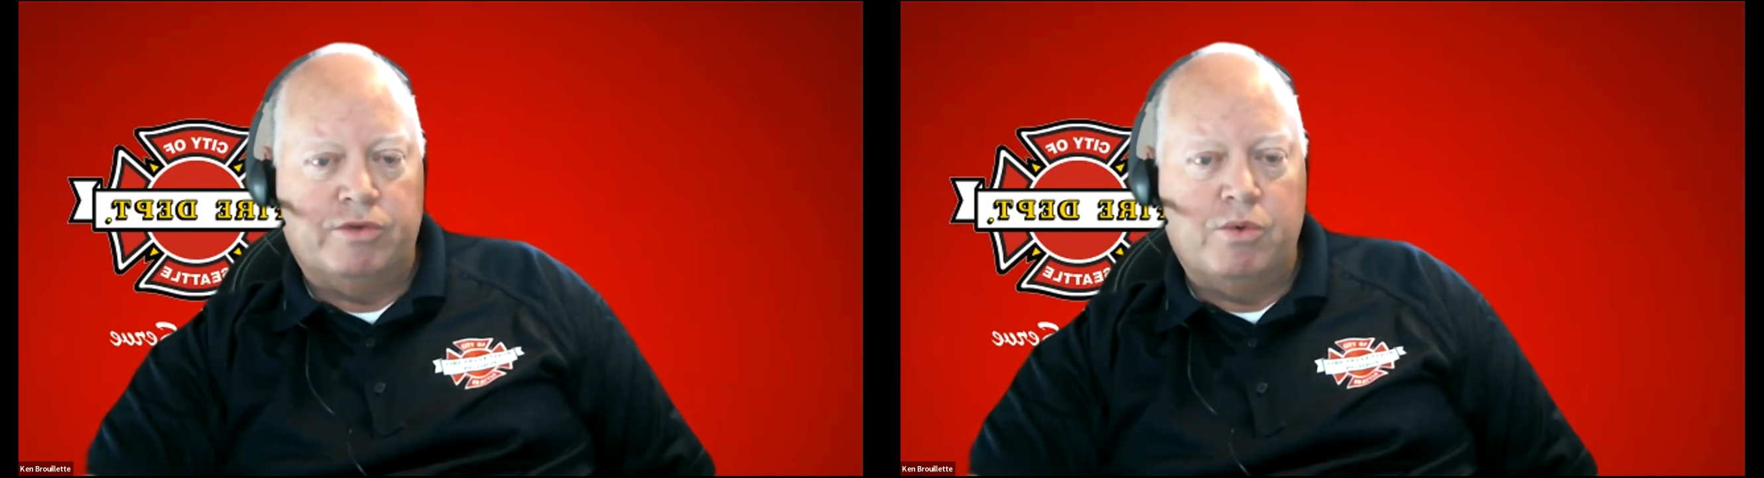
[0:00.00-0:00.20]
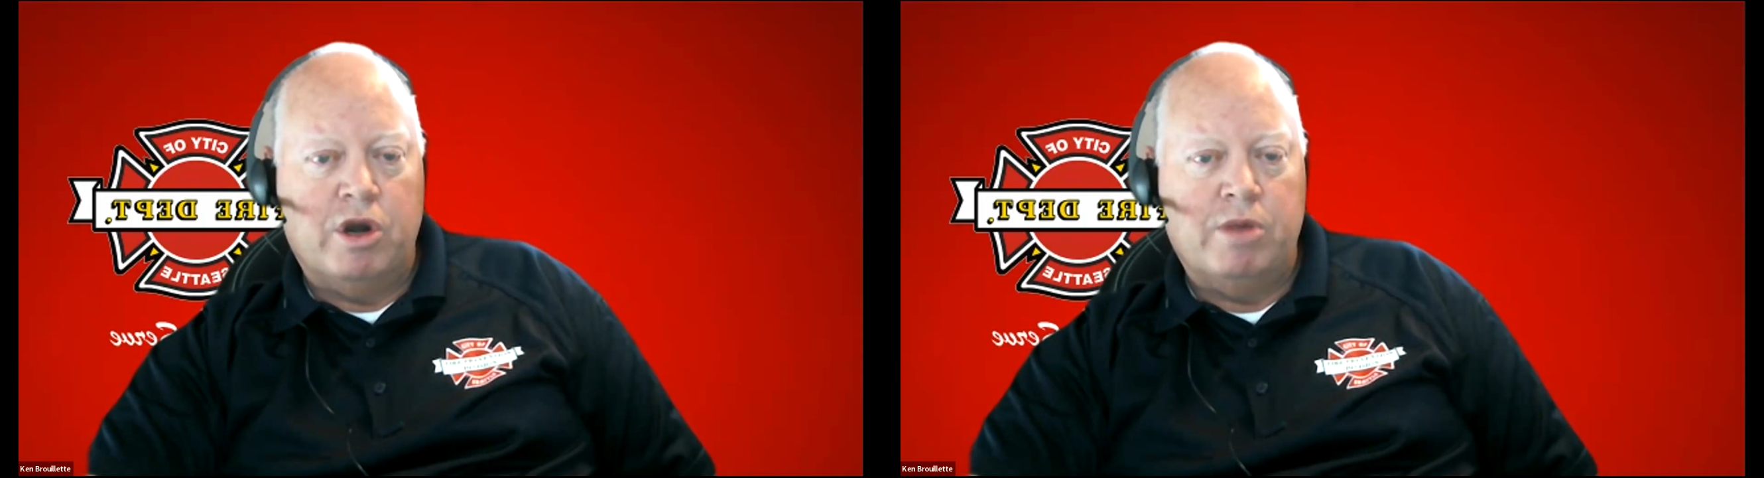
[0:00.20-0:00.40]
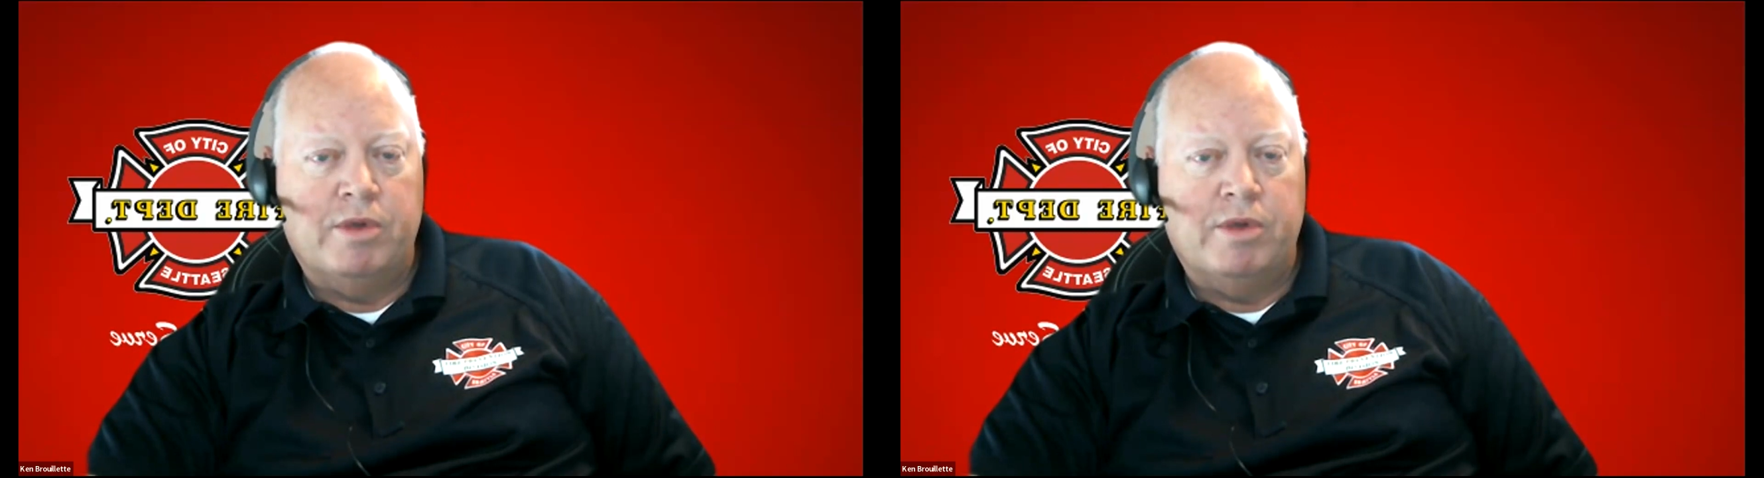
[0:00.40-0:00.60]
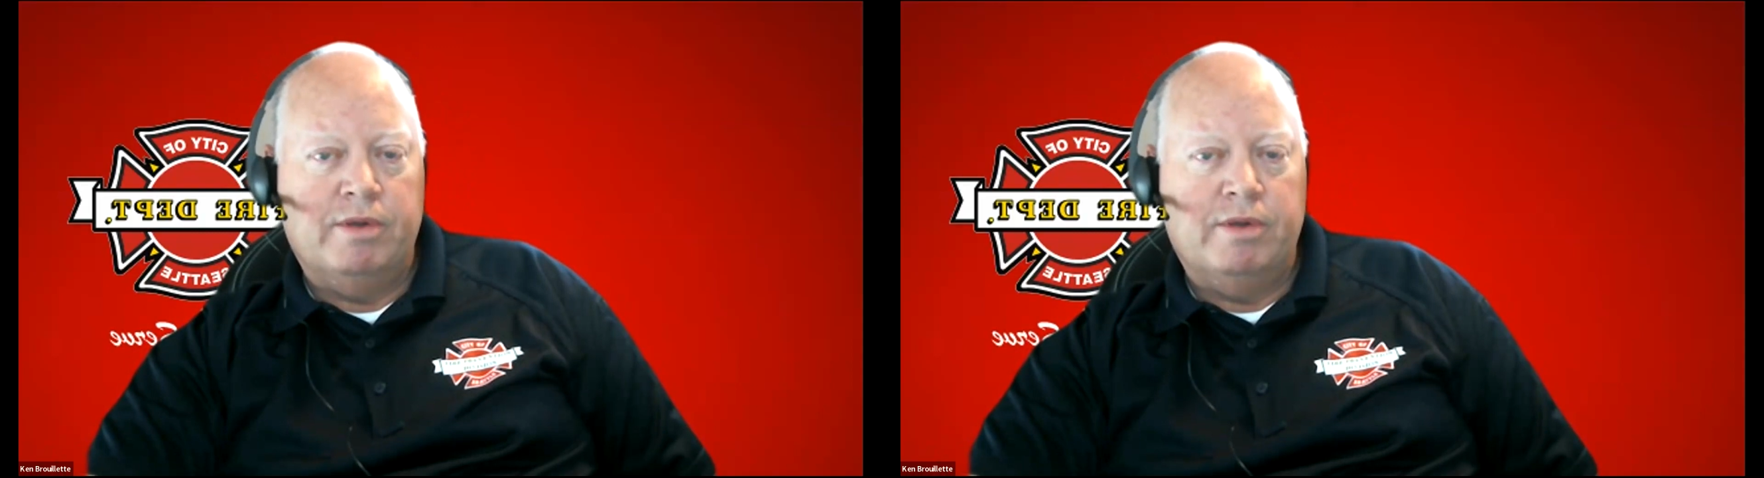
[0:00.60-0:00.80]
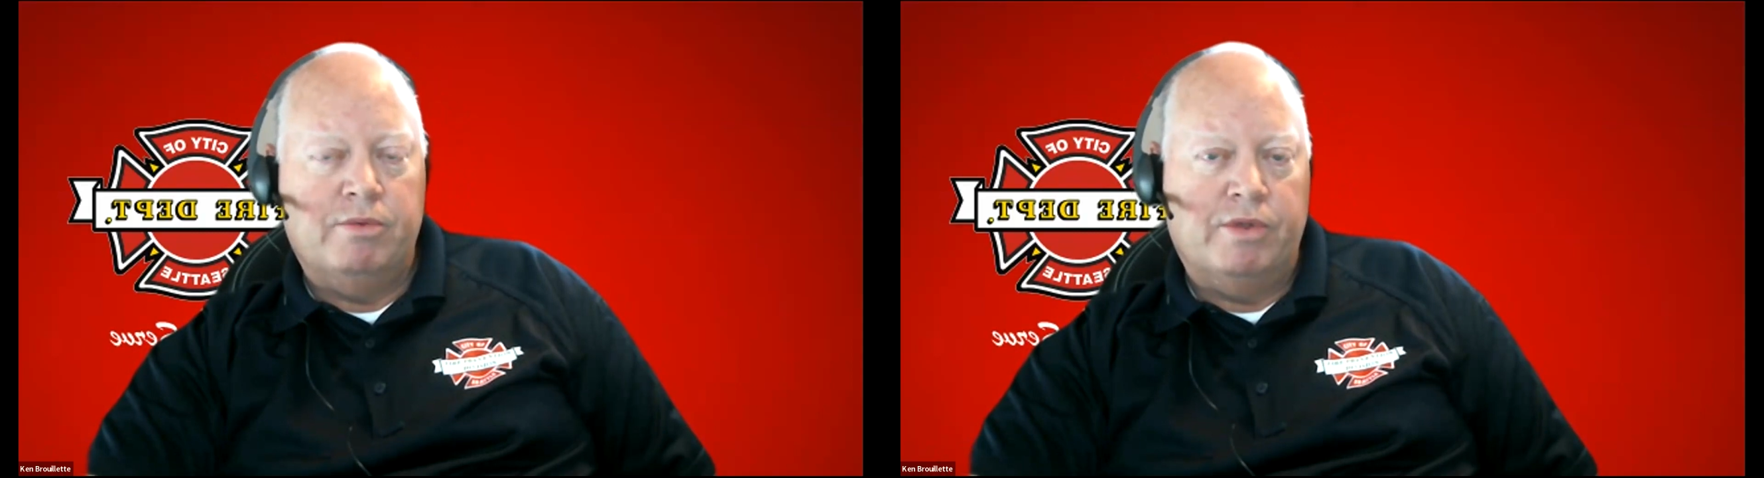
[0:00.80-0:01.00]

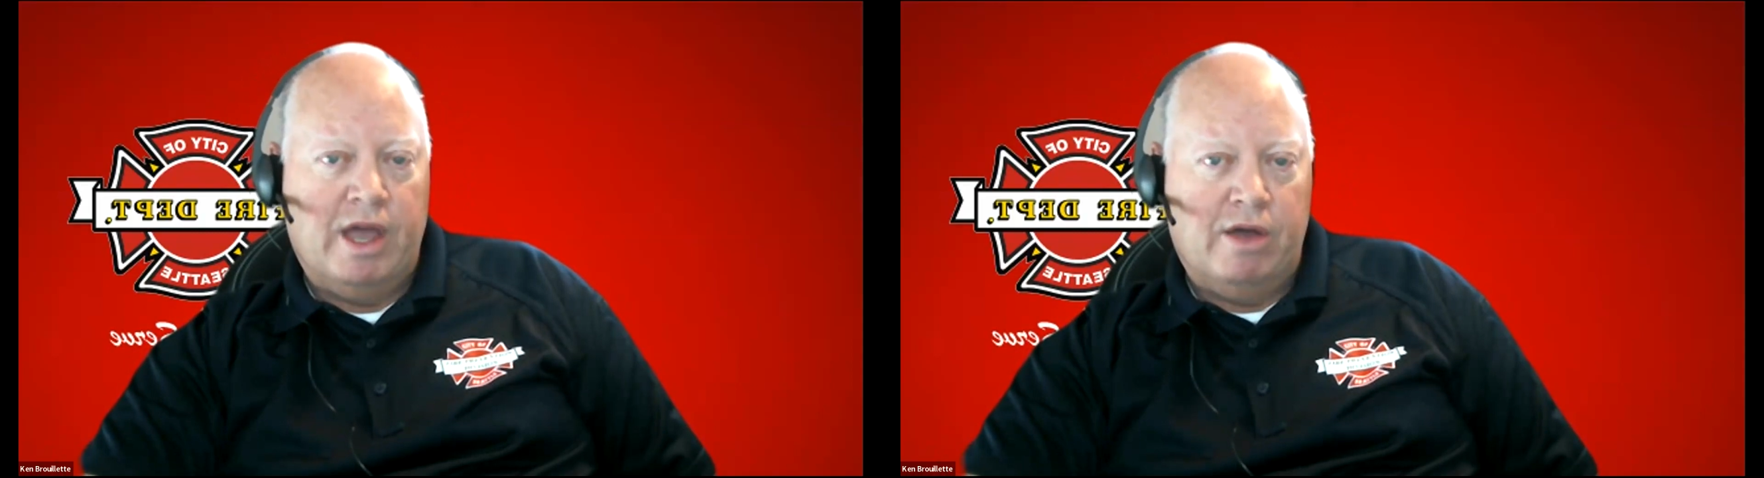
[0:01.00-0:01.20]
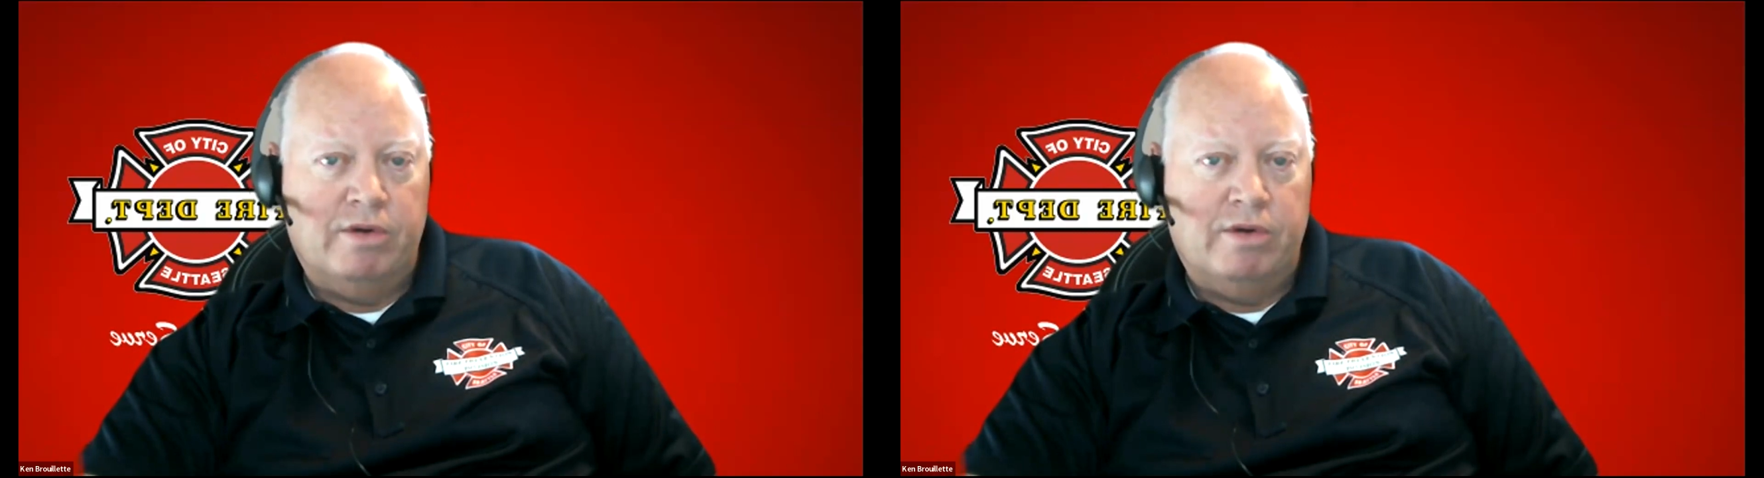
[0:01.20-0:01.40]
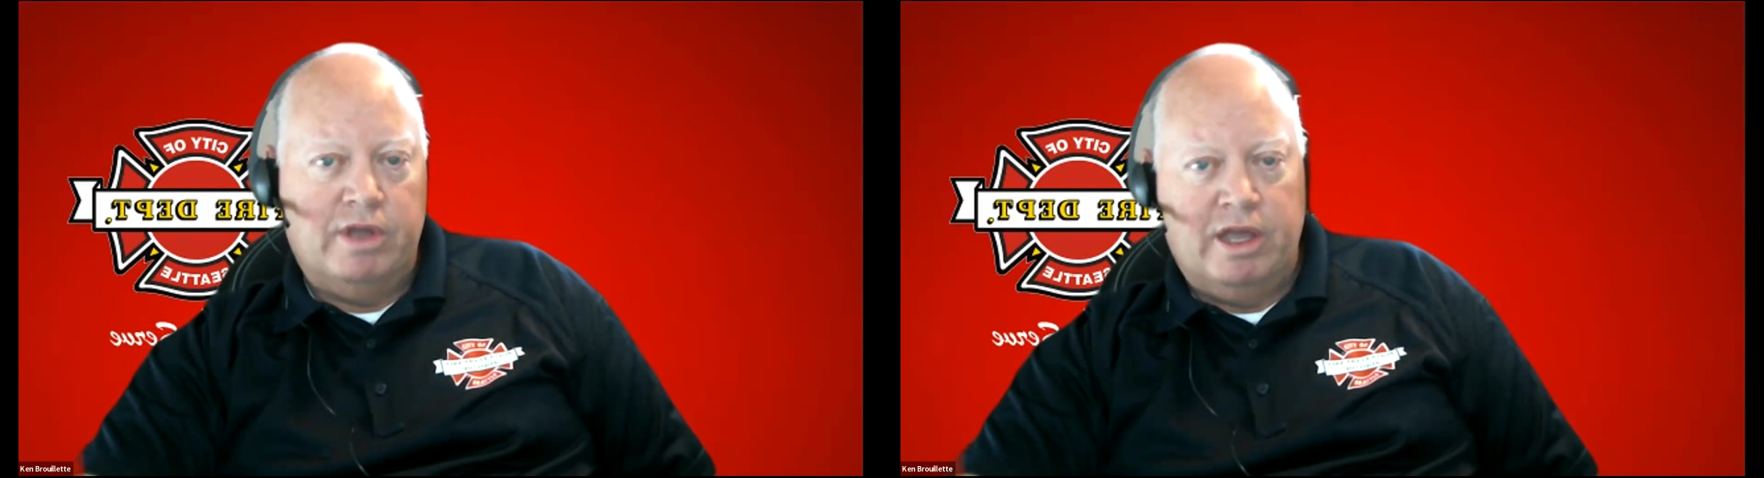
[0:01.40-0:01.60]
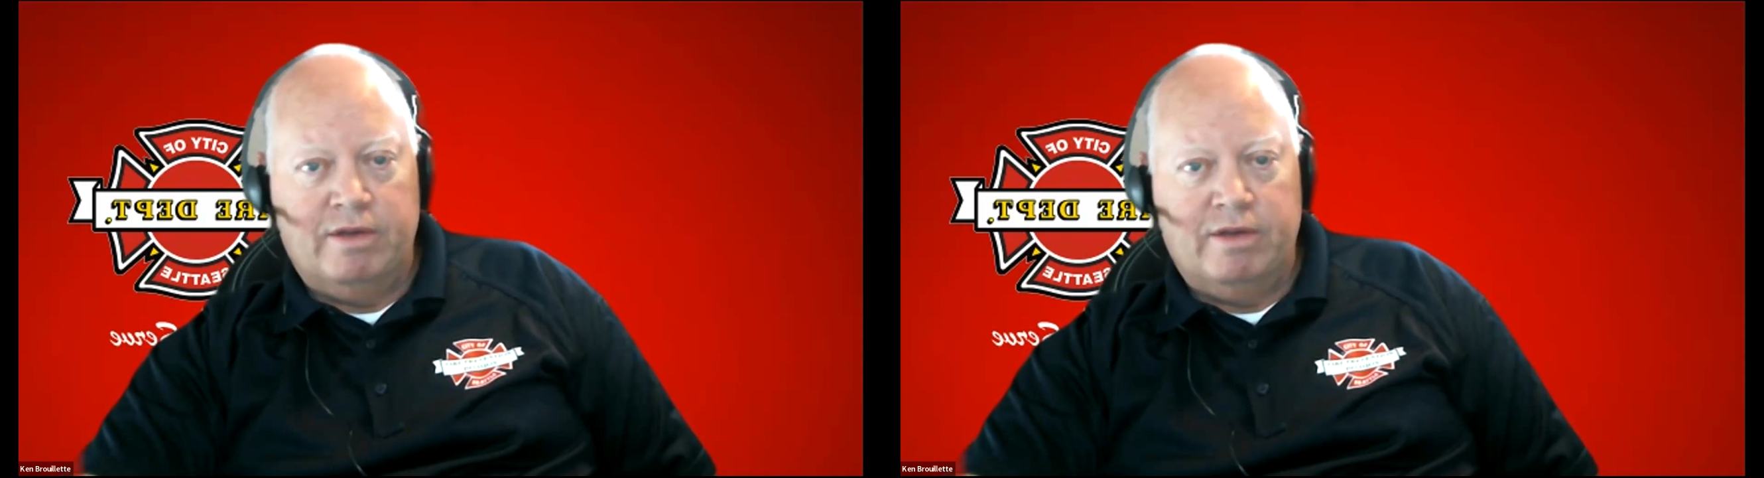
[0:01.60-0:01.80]
requirement without